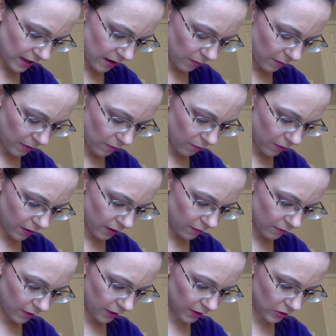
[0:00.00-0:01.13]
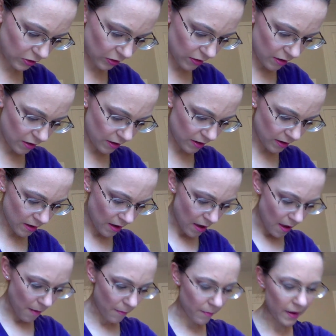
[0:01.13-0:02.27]
like it would be really, really dark,
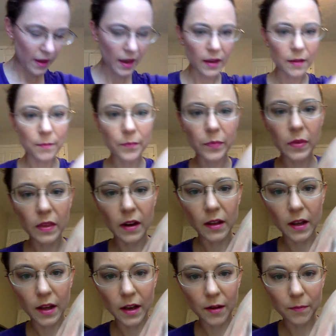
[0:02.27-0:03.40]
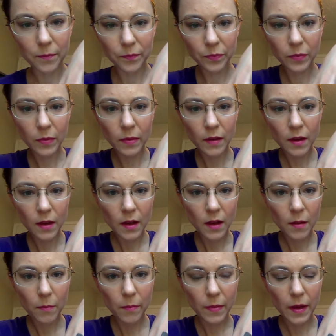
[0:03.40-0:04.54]
but there you go.
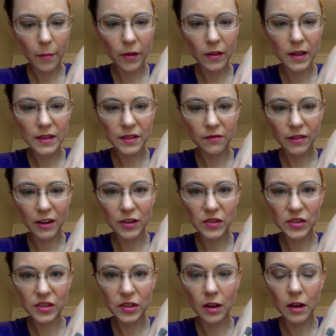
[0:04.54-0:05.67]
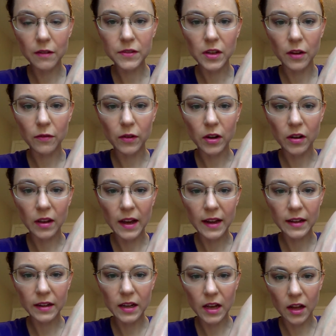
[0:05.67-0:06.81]
Pebble is a very soft overall
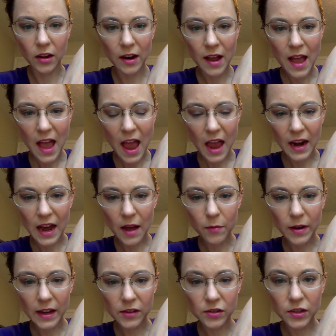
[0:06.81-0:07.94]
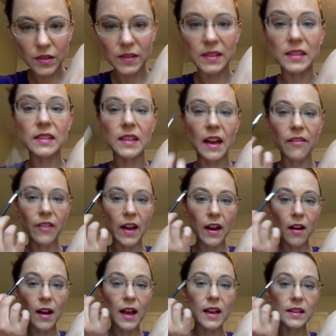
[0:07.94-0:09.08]
line color, and I would actually use the
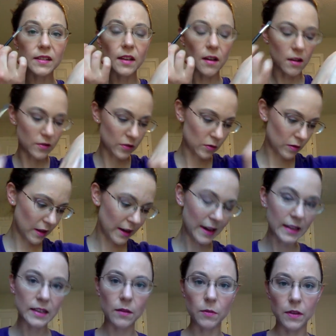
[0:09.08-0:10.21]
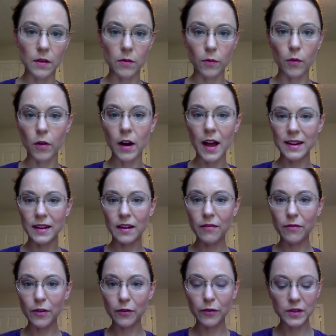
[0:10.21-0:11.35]
Sapphire as the contour like I did with the Aurora. I did
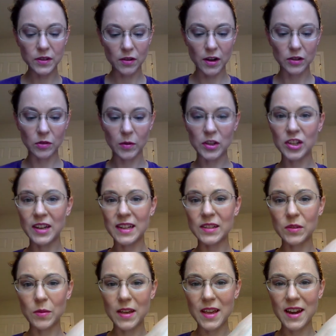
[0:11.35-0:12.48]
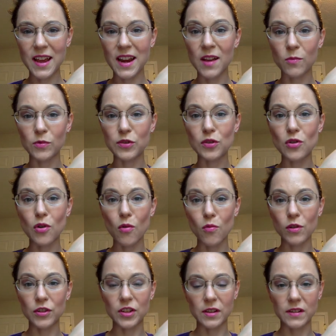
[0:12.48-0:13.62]
it for a friend's graduation last weekend, and it was
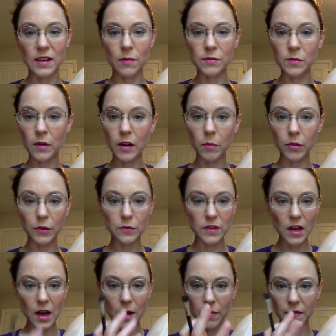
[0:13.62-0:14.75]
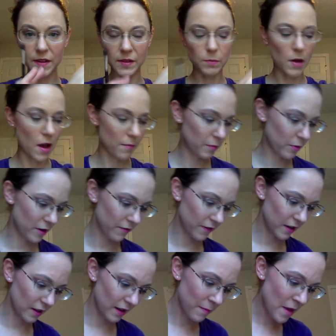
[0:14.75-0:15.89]
gorgeous. I was wearing a blue top. This popped
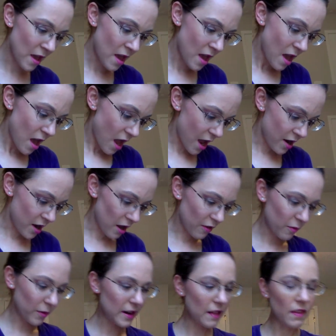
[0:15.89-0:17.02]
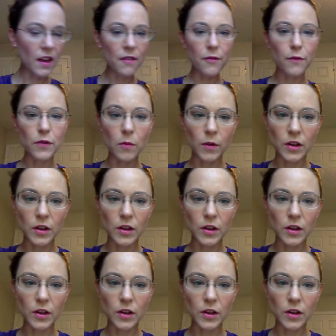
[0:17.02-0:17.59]
perfectly. Another one I love, if you